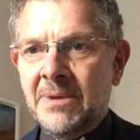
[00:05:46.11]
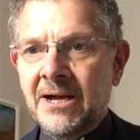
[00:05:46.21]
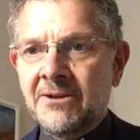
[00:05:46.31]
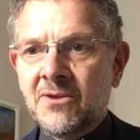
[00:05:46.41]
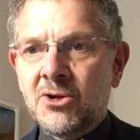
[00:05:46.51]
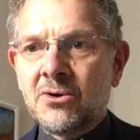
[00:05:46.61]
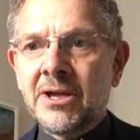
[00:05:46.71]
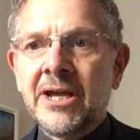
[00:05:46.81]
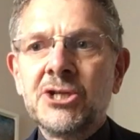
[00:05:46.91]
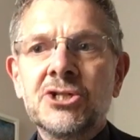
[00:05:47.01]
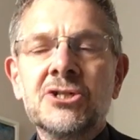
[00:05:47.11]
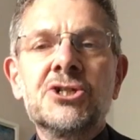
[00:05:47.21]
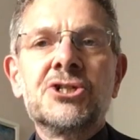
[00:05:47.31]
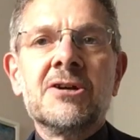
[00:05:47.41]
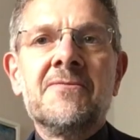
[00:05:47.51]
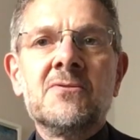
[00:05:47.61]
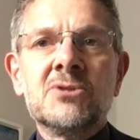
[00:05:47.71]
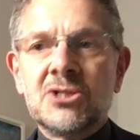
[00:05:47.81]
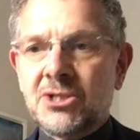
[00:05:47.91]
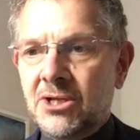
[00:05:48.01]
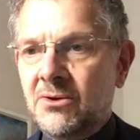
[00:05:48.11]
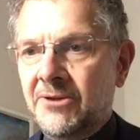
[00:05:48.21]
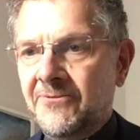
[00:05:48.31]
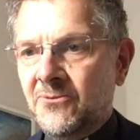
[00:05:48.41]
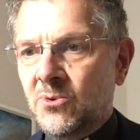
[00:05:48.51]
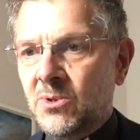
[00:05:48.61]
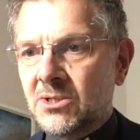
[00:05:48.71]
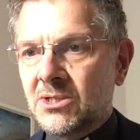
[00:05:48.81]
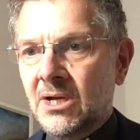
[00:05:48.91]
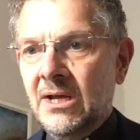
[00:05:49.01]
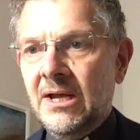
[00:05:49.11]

back of the congregation and shuffles slowly forwards